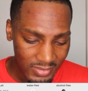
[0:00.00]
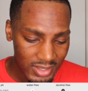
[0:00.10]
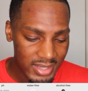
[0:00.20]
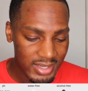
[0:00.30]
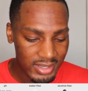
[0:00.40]

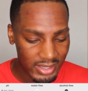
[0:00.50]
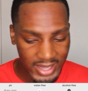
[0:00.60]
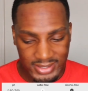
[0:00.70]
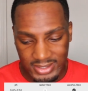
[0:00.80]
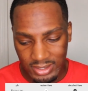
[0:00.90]
And then the
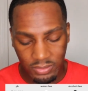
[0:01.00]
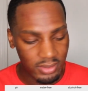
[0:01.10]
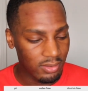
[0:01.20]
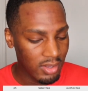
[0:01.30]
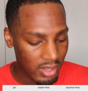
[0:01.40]
last thing,
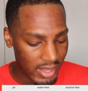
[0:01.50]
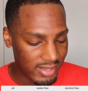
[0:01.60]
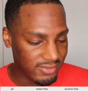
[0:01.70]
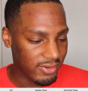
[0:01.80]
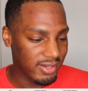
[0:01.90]
well,
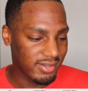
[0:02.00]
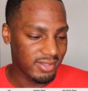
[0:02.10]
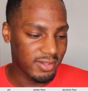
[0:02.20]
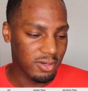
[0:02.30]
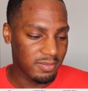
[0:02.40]
as far as the
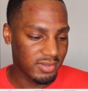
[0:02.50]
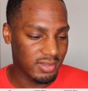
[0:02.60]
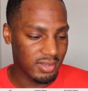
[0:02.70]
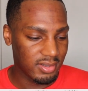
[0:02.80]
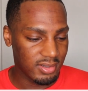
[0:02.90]

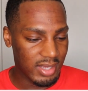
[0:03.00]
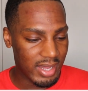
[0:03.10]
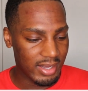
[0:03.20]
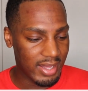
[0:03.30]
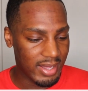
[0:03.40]
serums
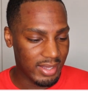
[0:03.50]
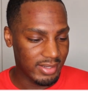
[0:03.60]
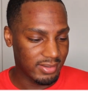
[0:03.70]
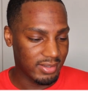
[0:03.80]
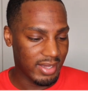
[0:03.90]
I got,
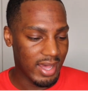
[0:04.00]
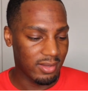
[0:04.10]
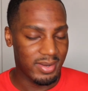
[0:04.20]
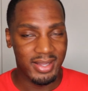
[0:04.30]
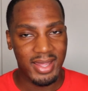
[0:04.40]
is the
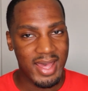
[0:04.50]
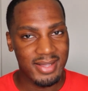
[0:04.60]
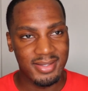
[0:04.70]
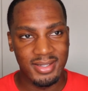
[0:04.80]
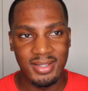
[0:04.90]
hyaluronic
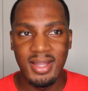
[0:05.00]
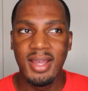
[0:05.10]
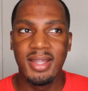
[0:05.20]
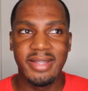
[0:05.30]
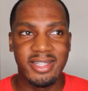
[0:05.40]
acid.
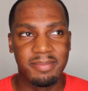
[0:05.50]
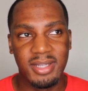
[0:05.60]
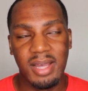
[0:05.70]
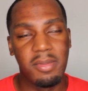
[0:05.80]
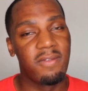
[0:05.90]
That's
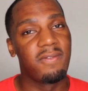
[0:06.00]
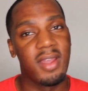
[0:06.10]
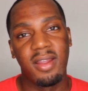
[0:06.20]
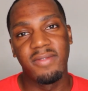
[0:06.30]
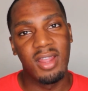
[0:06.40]
becoming
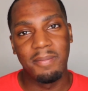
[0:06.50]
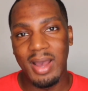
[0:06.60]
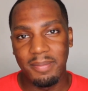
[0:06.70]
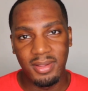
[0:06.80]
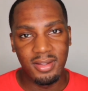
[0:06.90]
very, very
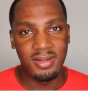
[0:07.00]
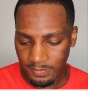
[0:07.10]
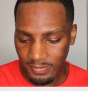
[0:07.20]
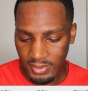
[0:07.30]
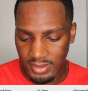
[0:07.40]
popular.
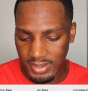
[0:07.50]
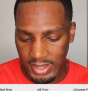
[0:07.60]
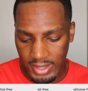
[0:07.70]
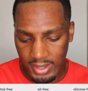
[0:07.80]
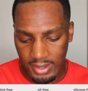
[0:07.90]

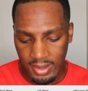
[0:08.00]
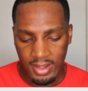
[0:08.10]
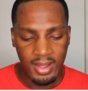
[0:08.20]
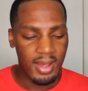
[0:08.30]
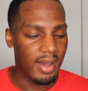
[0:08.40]
Then
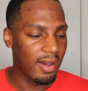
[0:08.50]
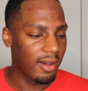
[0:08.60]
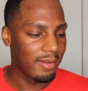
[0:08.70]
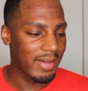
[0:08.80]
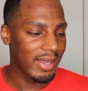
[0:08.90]

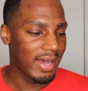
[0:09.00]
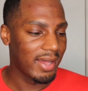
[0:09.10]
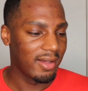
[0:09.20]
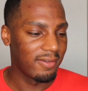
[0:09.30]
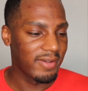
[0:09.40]
I
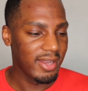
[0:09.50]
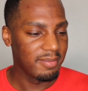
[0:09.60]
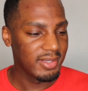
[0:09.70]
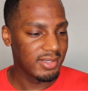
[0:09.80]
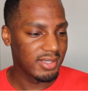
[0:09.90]
got a
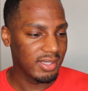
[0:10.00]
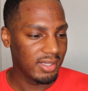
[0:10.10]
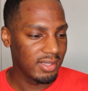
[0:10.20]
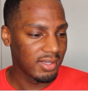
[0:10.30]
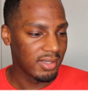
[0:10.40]
vitamin
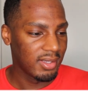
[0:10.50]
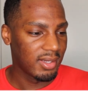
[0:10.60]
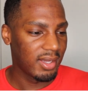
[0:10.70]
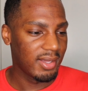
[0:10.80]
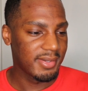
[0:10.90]
C
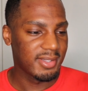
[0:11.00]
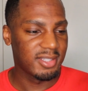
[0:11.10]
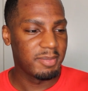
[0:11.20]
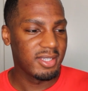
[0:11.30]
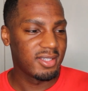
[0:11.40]

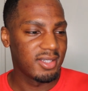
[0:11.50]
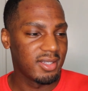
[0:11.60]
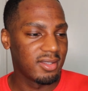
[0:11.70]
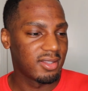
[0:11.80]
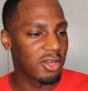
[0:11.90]

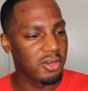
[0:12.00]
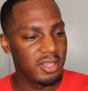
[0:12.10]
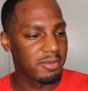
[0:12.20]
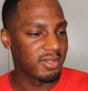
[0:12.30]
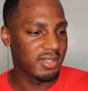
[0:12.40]
suspension
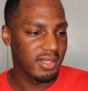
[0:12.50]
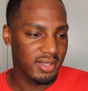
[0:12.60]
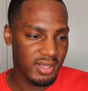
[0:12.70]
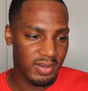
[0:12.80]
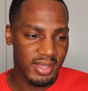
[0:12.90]

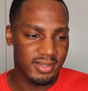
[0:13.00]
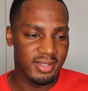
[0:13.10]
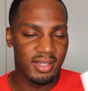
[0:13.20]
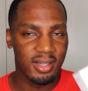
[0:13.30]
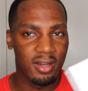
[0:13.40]
30% in
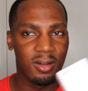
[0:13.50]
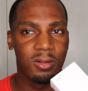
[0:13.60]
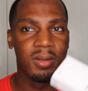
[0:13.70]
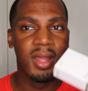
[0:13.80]
silicone.